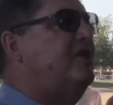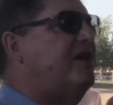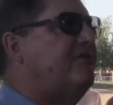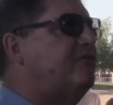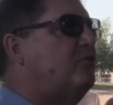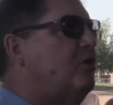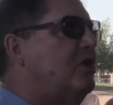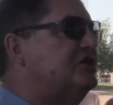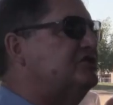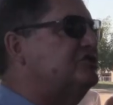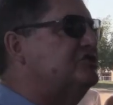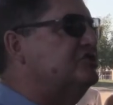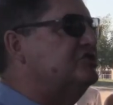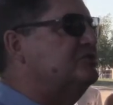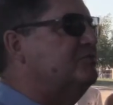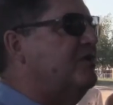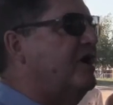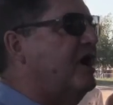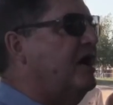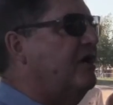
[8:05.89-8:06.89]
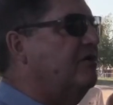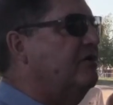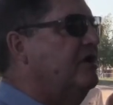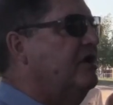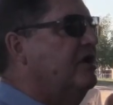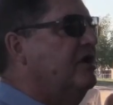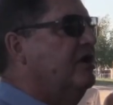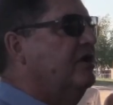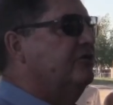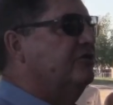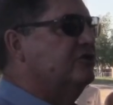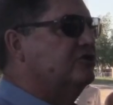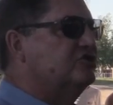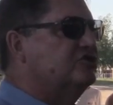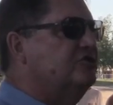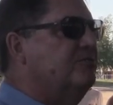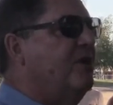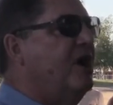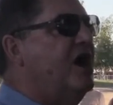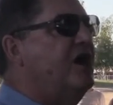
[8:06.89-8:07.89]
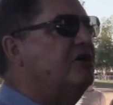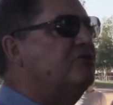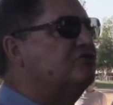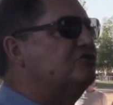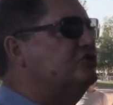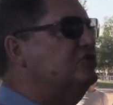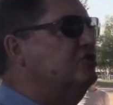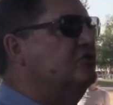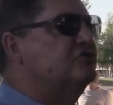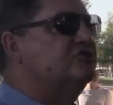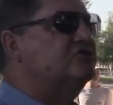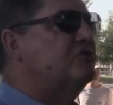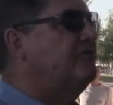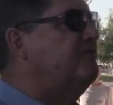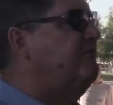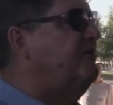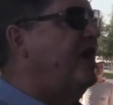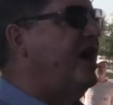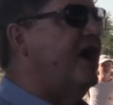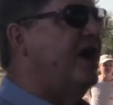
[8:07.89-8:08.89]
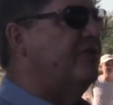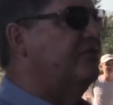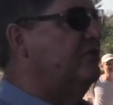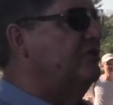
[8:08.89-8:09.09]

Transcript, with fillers: have questions about. The Shimano shoes are fine.